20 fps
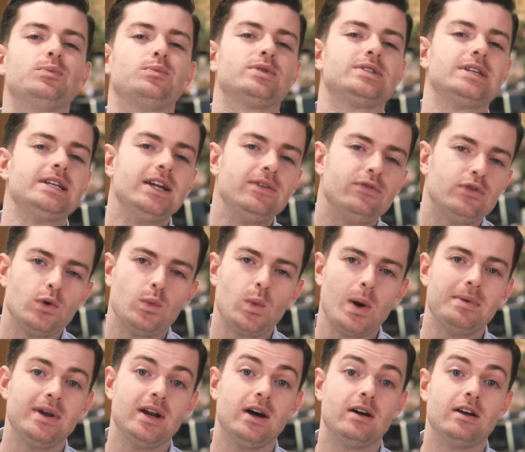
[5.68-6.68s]
Presenting for a
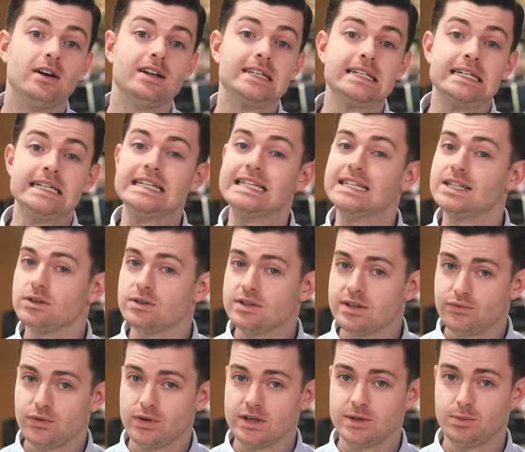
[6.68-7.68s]
webinar is a little
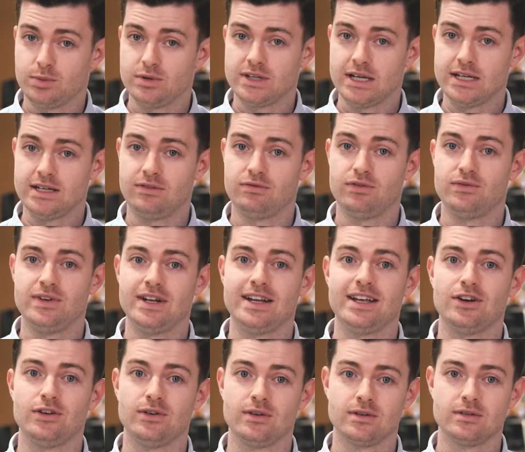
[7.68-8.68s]
different to presenting for video.